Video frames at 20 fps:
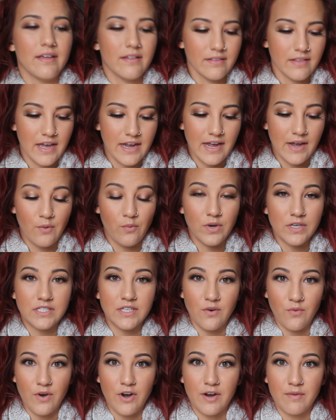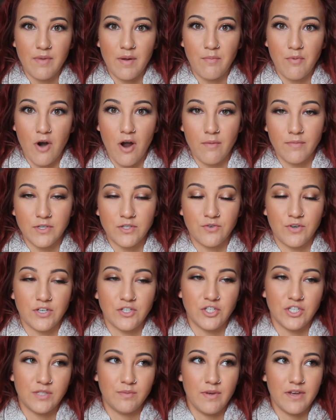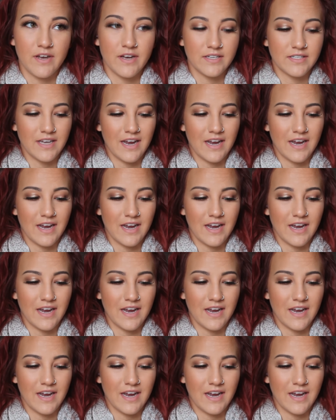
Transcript: like, I wasn't wearing my promise ring just because,